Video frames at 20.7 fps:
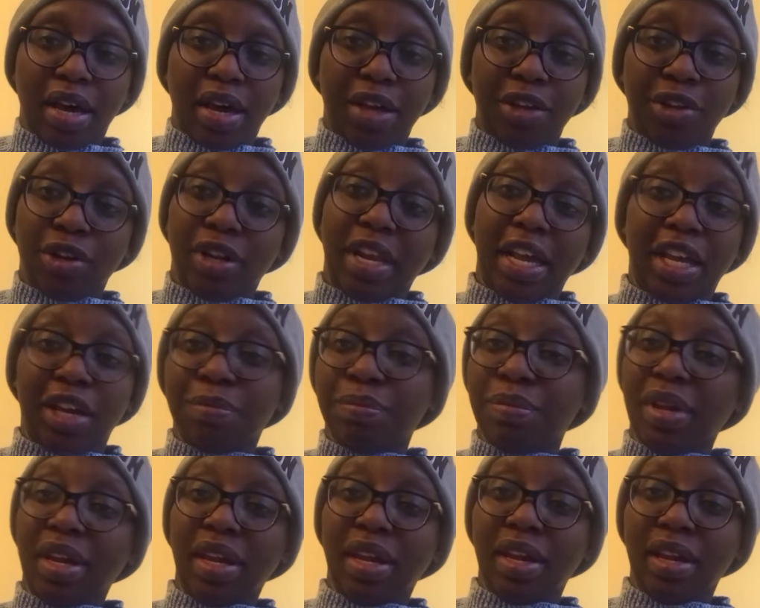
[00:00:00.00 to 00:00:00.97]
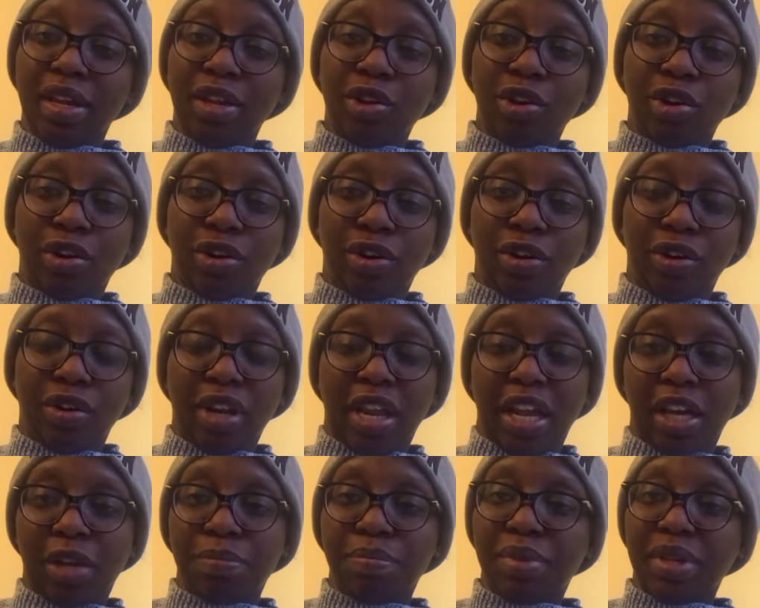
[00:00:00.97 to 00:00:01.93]
you're like me, you're
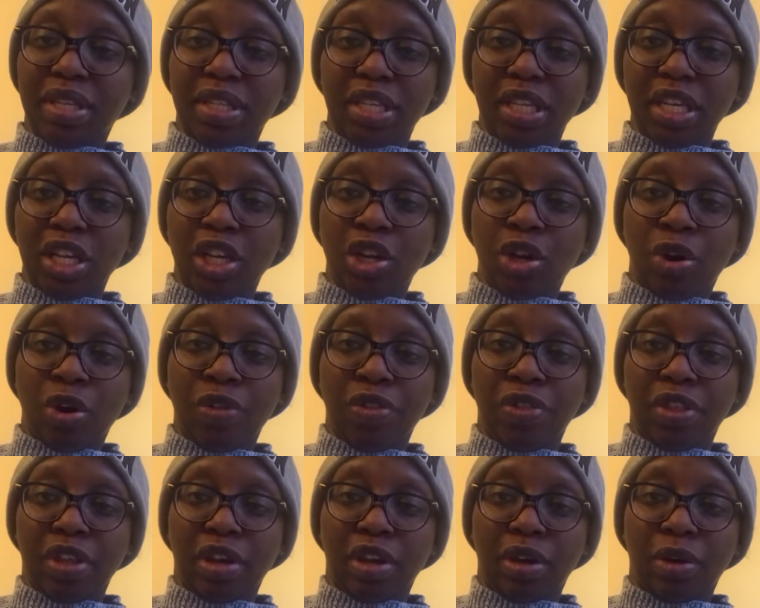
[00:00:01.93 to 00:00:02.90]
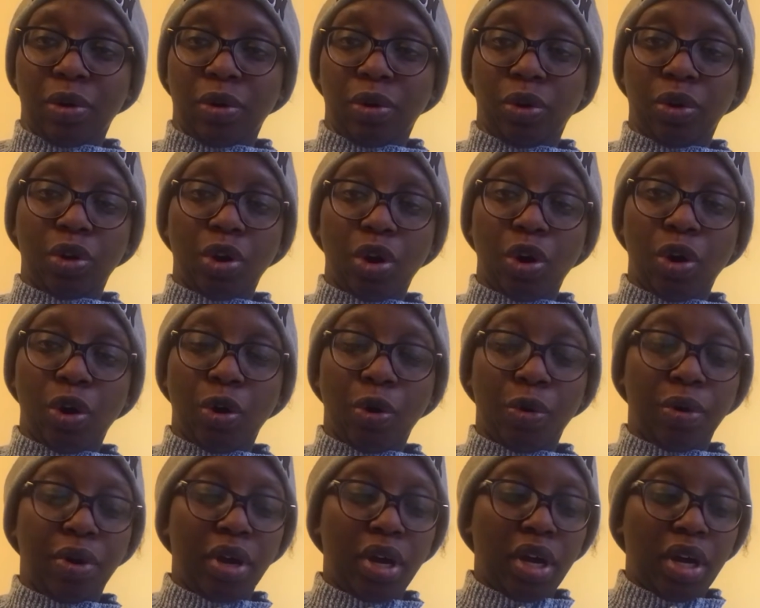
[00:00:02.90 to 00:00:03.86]
like busy, you're on the
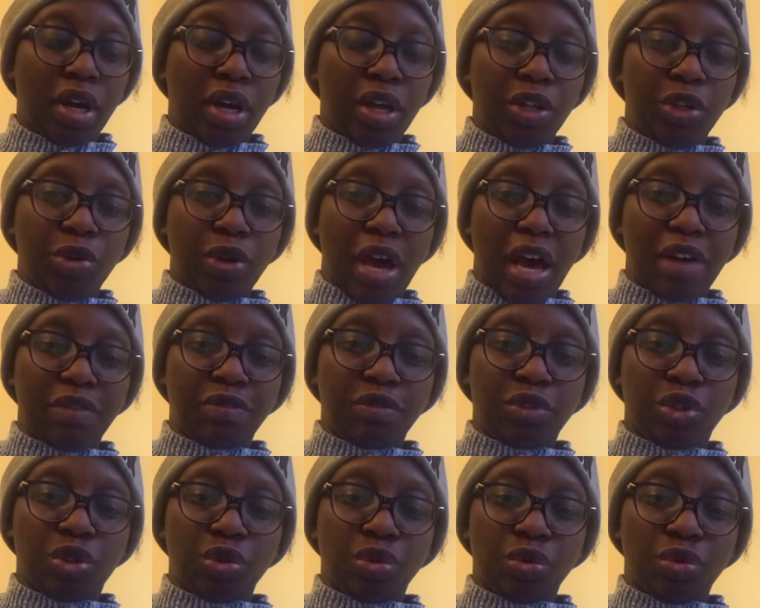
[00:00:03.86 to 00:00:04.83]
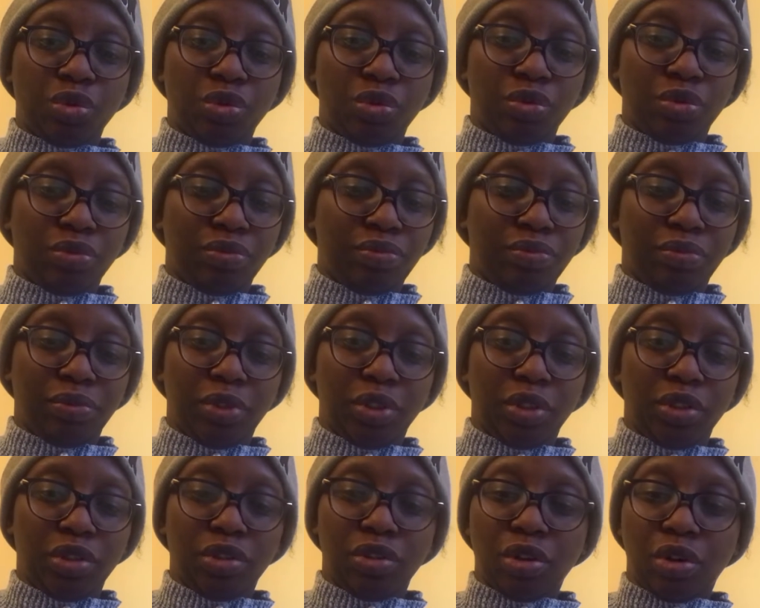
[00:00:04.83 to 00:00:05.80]
go, you have to,
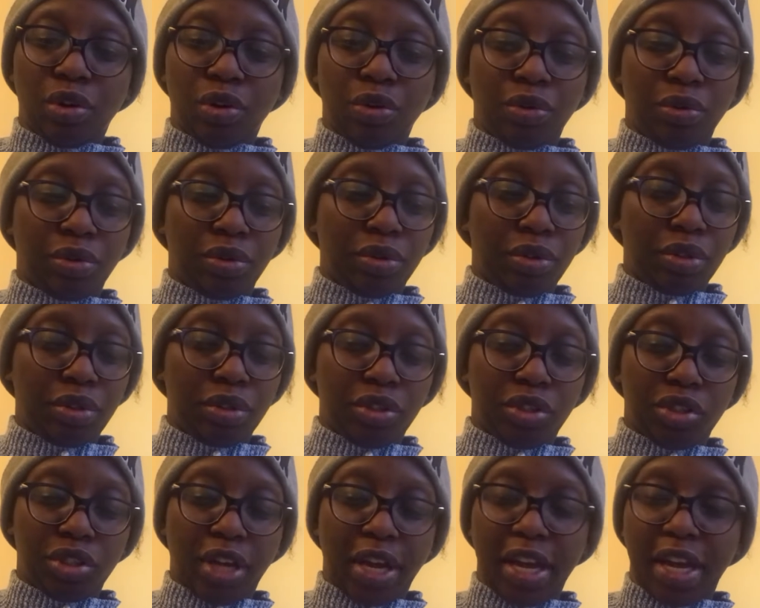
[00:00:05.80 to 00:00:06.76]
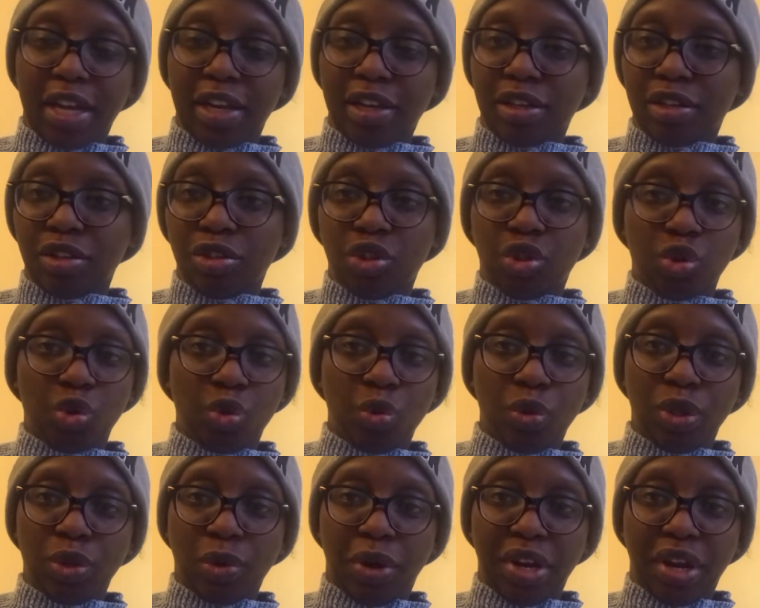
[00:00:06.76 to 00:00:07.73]
you know, try and do
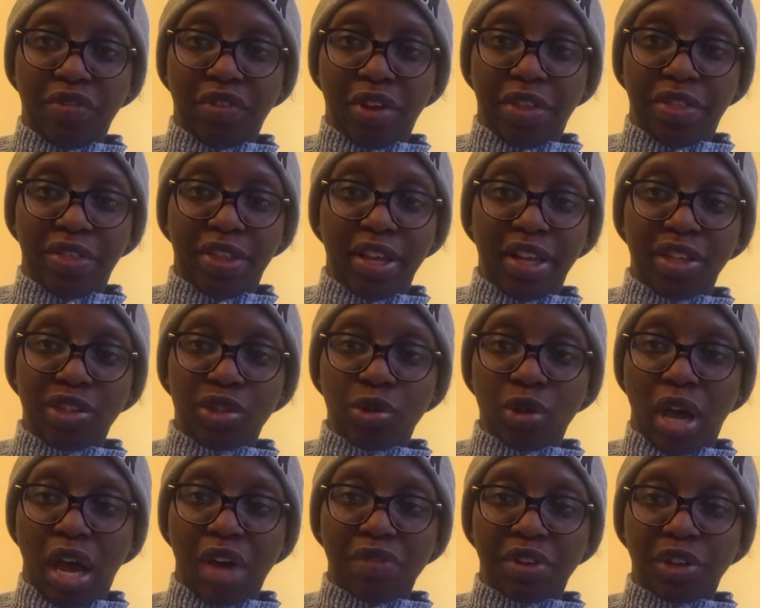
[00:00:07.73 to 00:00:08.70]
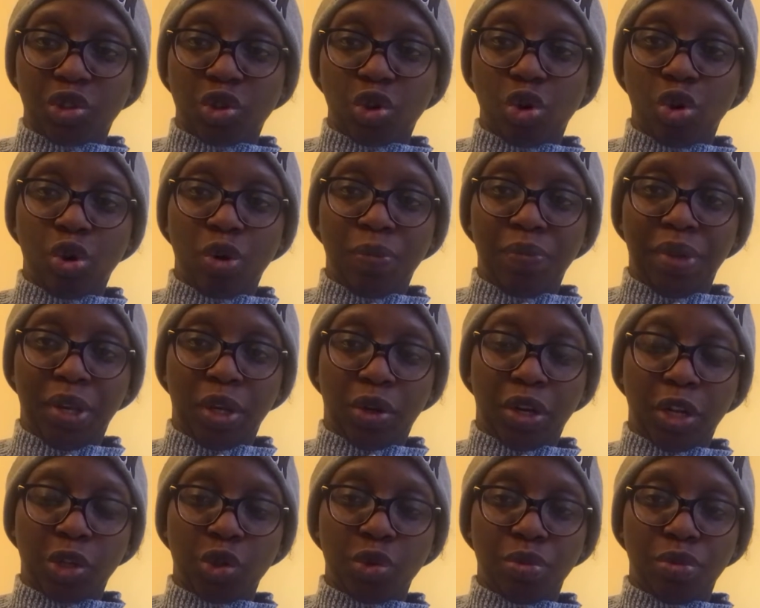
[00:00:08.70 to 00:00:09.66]
with whatever things you have at home in
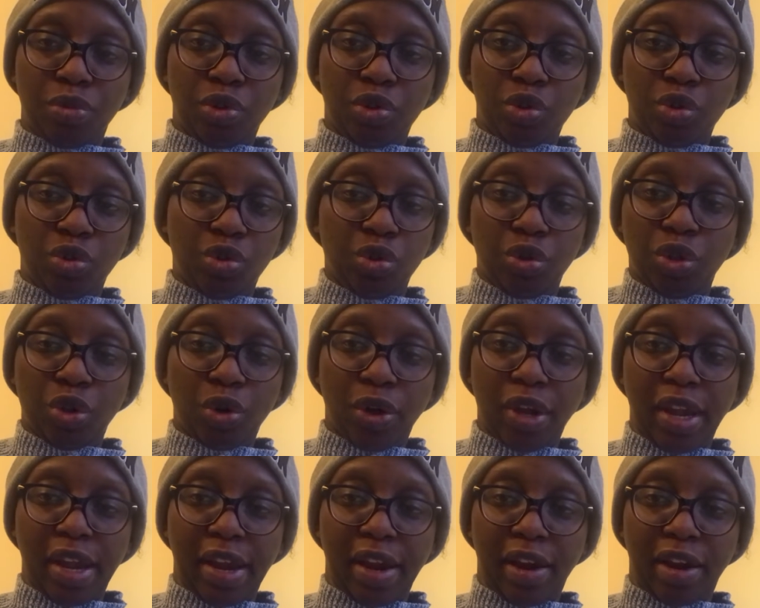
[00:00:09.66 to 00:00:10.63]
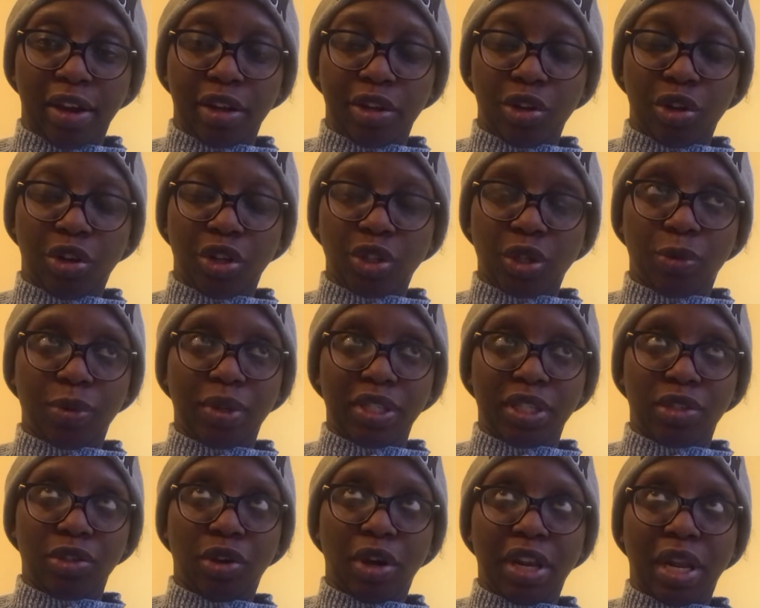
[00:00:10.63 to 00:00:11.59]
order to do your hair. You're not
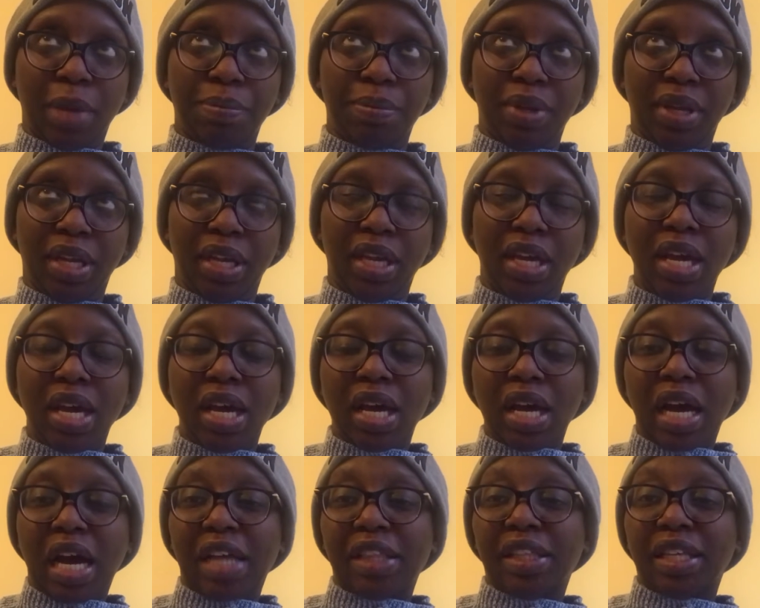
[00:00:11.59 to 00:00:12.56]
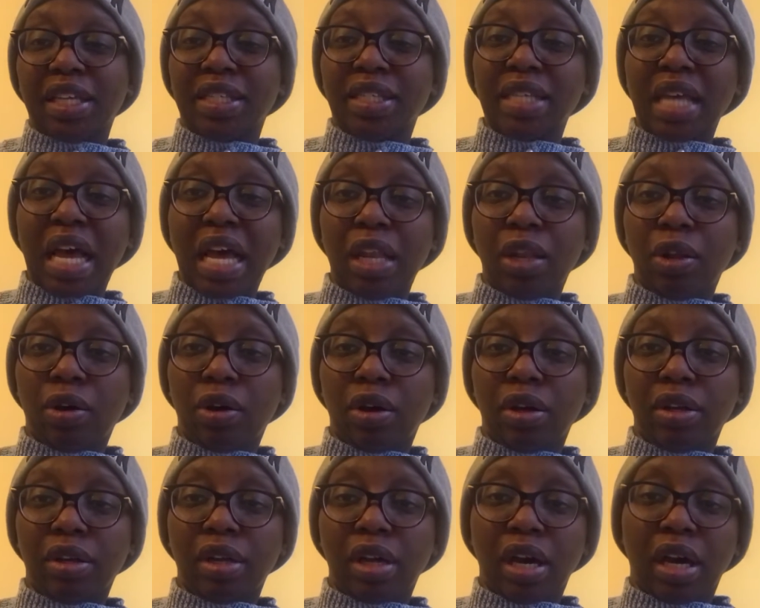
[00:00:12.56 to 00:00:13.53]
always gonna be at the
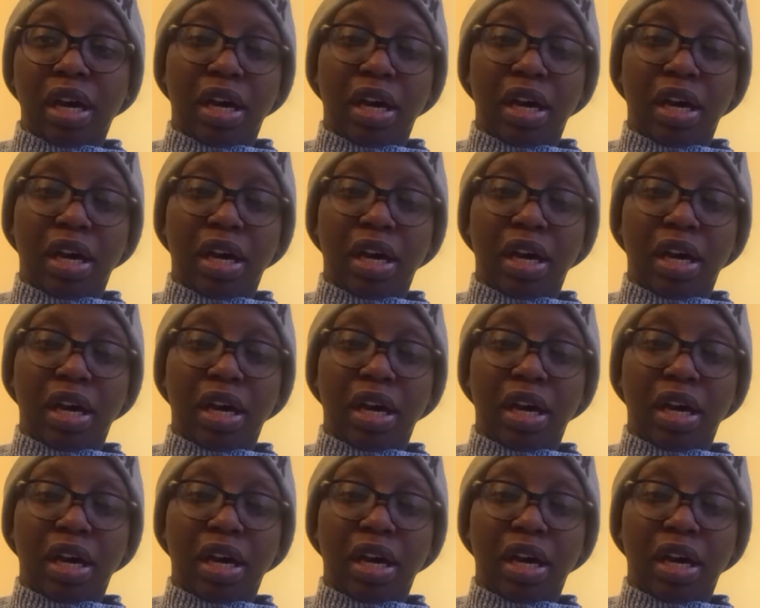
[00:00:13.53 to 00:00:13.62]
salon.